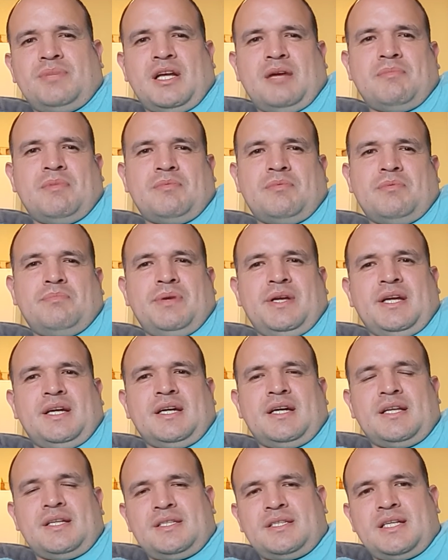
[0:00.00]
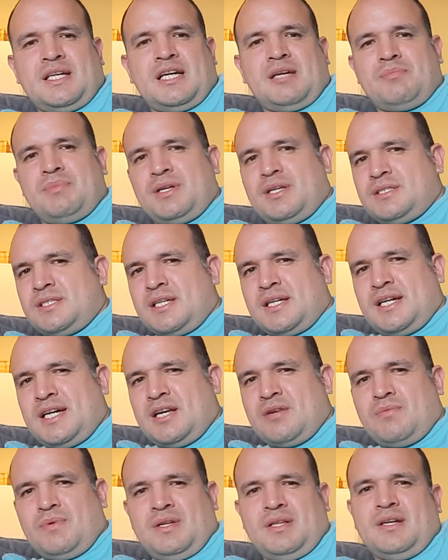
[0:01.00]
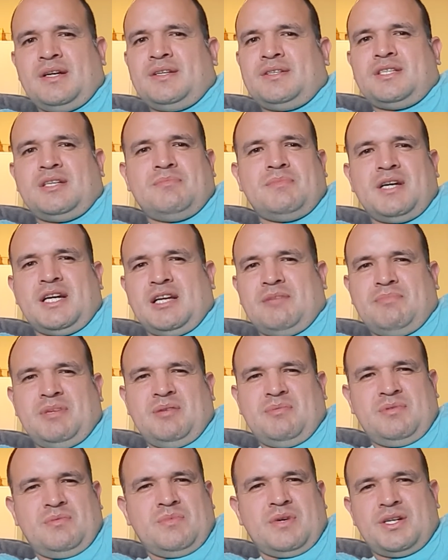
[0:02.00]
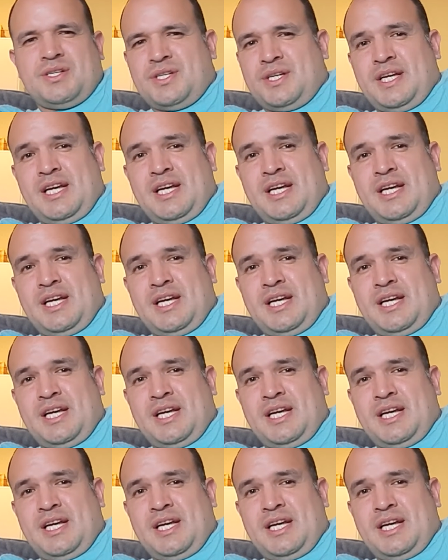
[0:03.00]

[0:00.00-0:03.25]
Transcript: But I remember being kind of sad because I kind of realized I'm not going to be able to watch a